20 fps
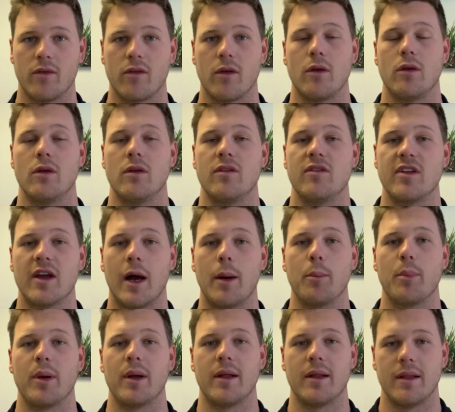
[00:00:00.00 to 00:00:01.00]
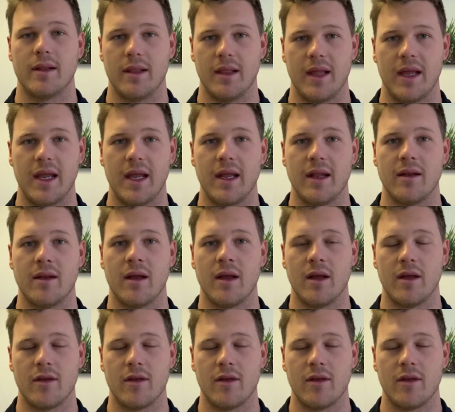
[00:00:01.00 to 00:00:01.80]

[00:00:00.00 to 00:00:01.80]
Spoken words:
So you jump, land,